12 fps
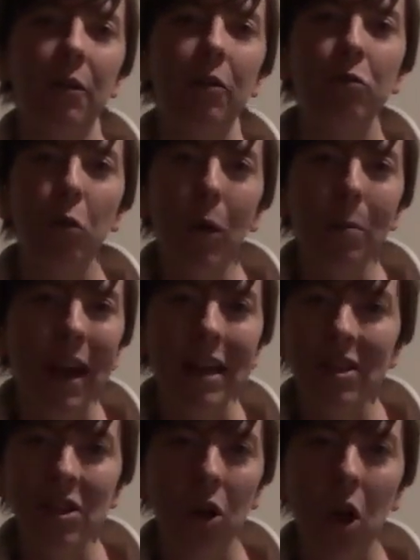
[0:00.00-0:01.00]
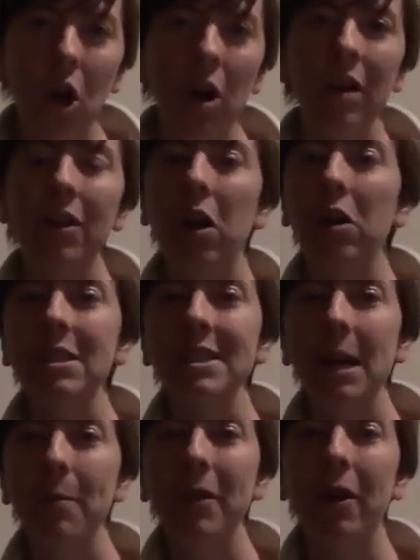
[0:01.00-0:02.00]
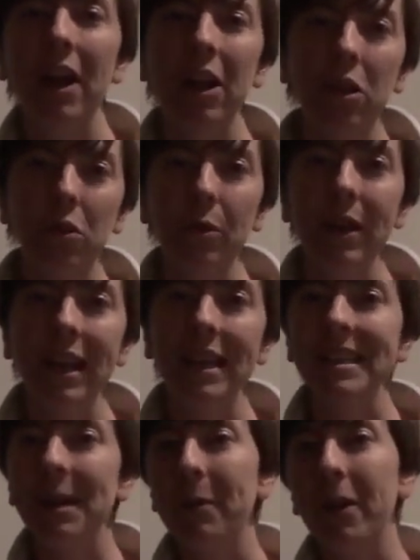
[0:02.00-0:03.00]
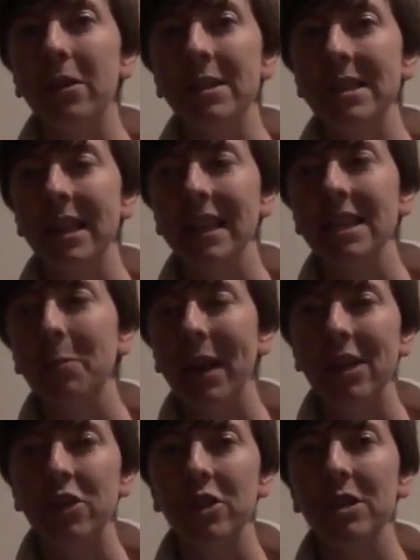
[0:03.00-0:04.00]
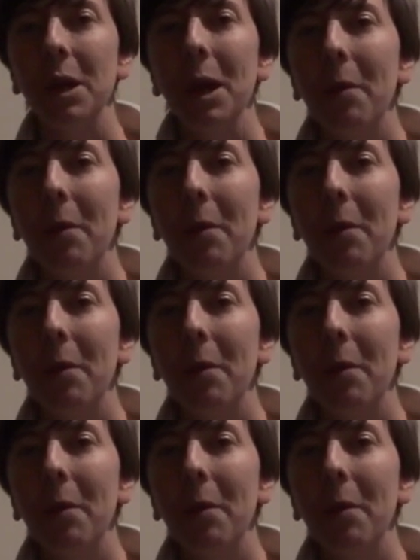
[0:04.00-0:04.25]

4 pages long. There are some that are like 3, some that are 6 pages,